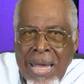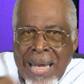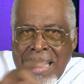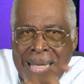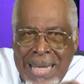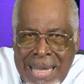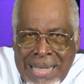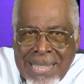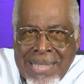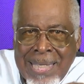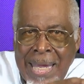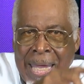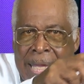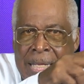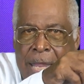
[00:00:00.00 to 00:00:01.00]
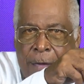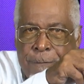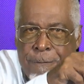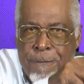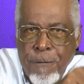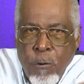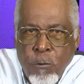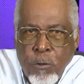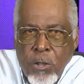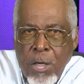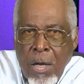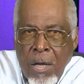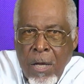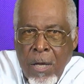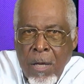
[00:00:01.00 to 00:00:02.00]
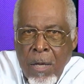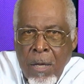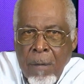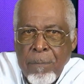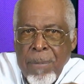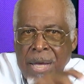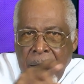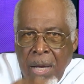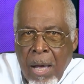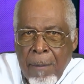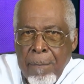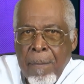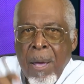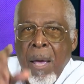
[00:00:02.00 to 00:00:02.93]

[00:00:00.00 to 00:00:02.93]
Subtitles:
lest their future become